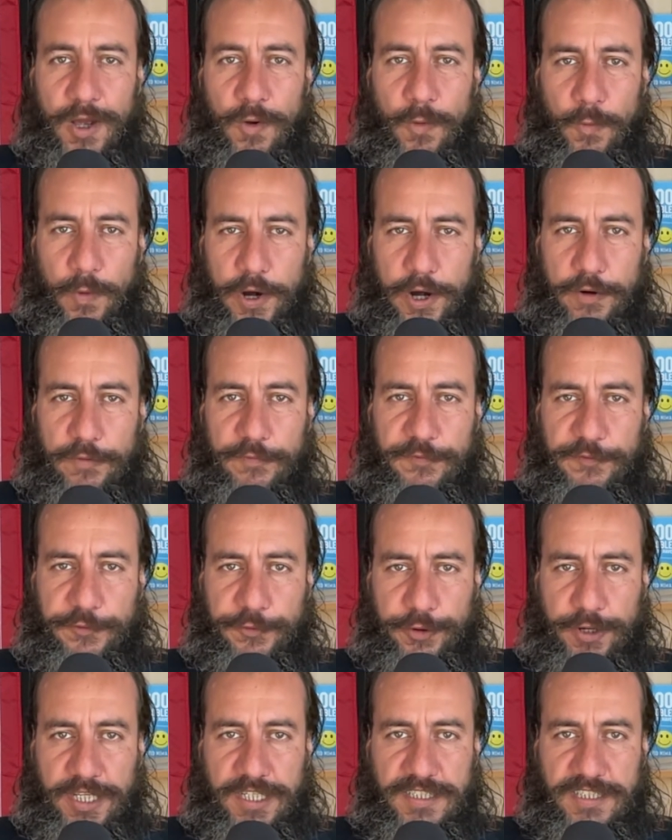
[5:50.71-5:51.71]
where
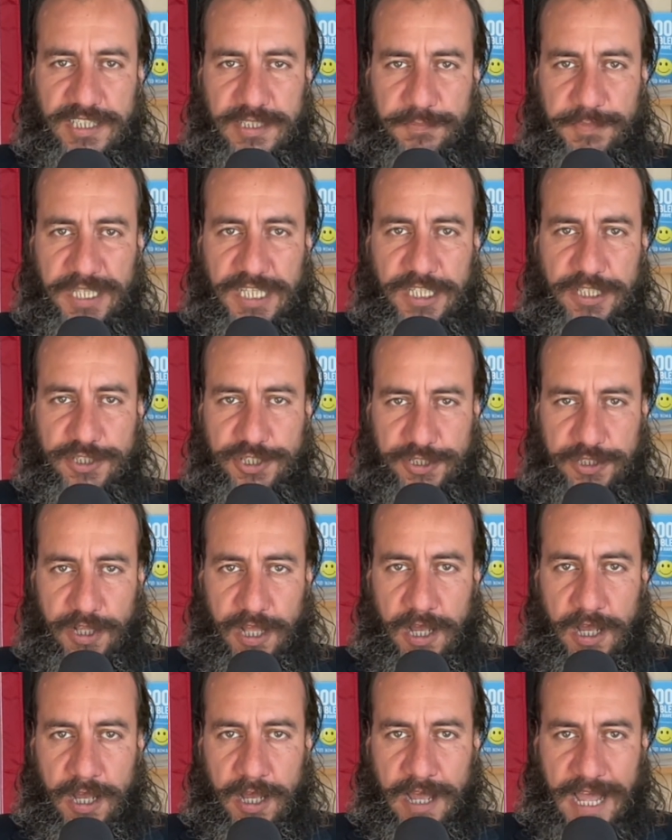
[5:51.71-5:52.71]
free speech
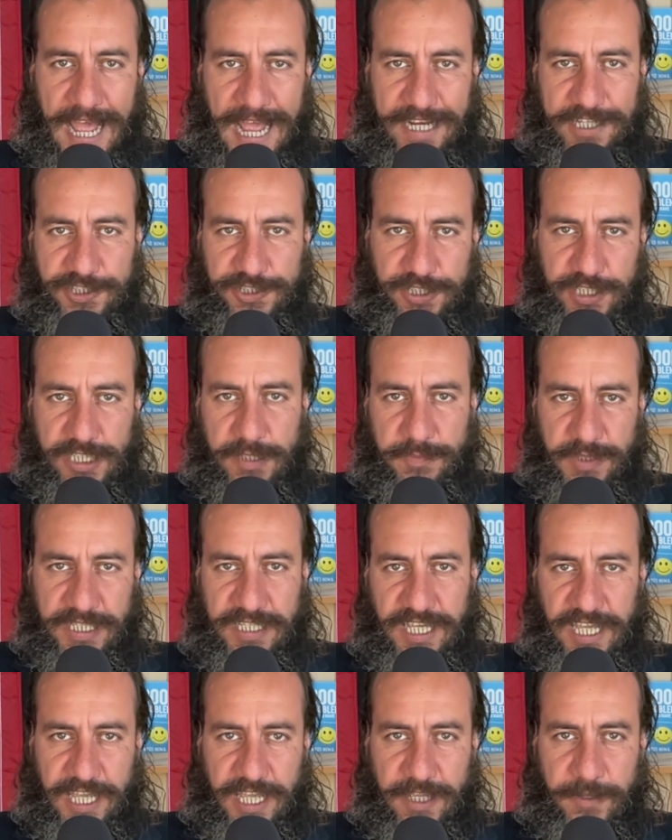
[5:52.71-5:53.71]
actually
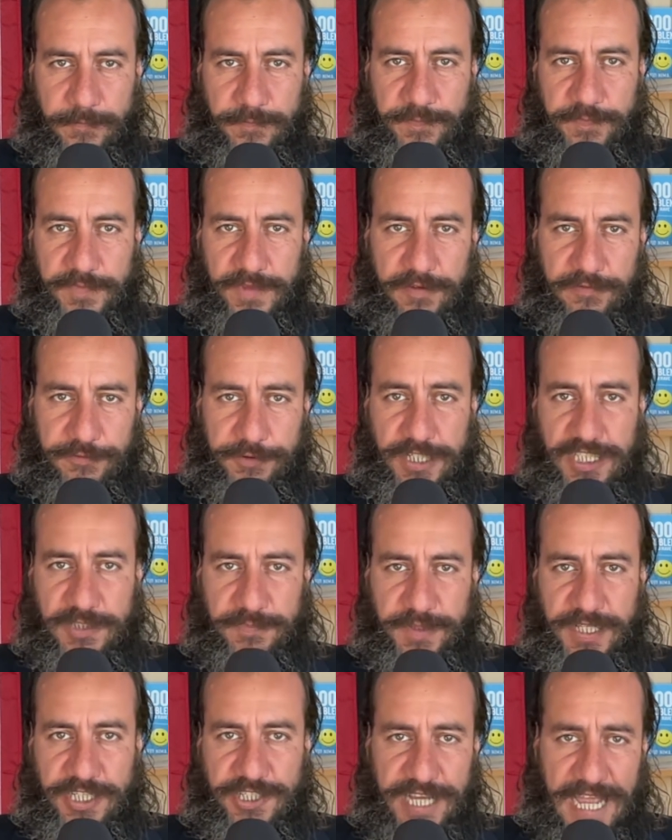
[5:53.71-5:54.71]
became
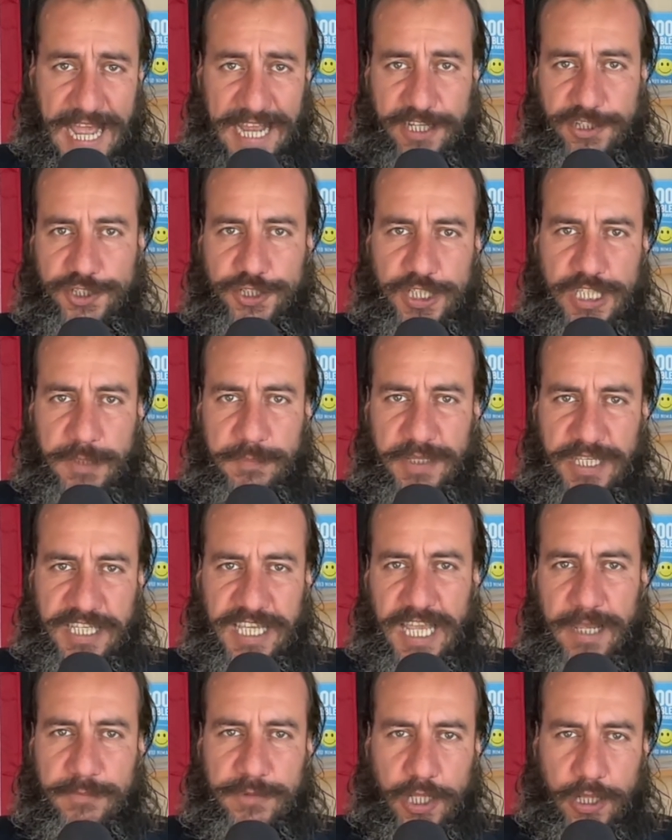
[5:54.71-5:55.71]

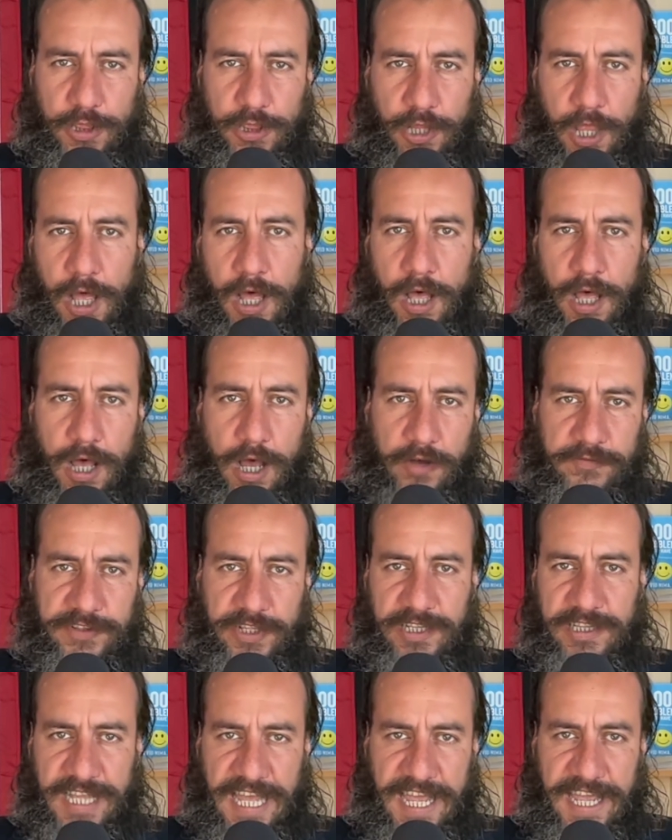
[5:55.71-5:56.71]
the law of the
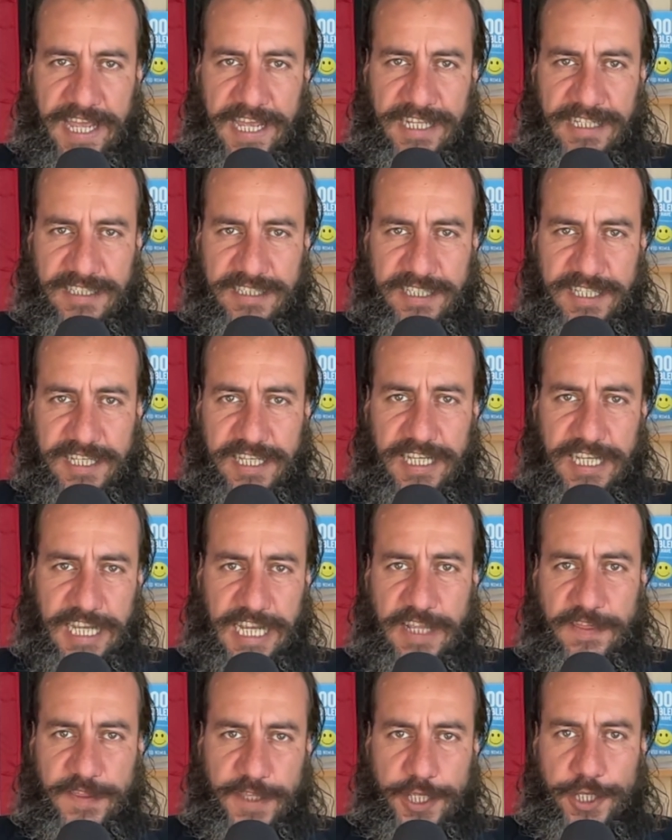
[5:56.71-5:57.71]
land
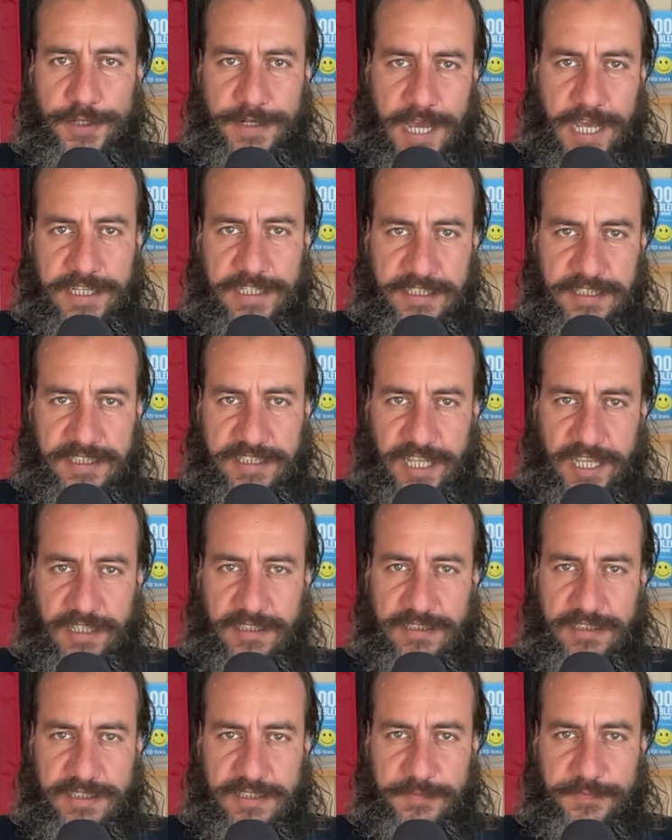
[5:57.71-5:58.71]
in the United
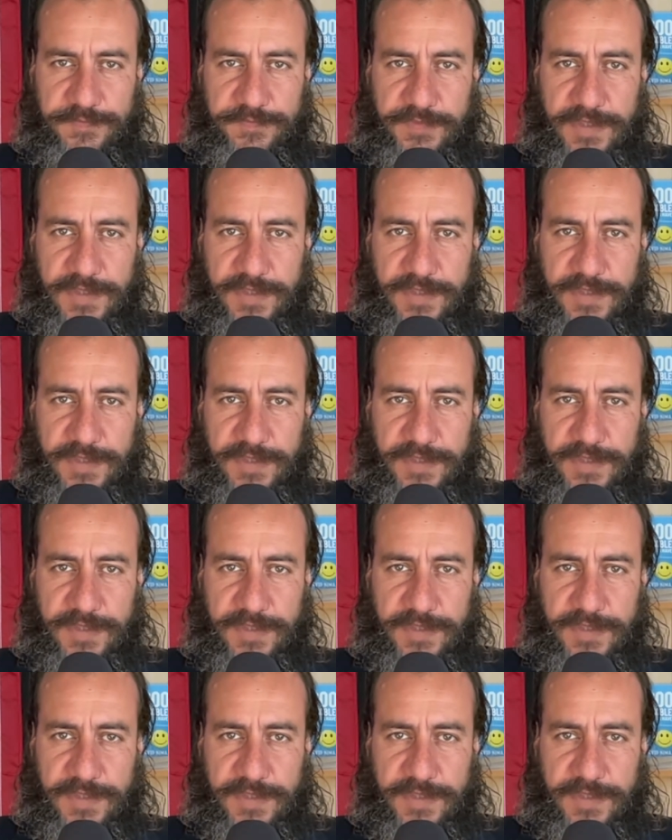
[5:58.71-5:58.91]
States.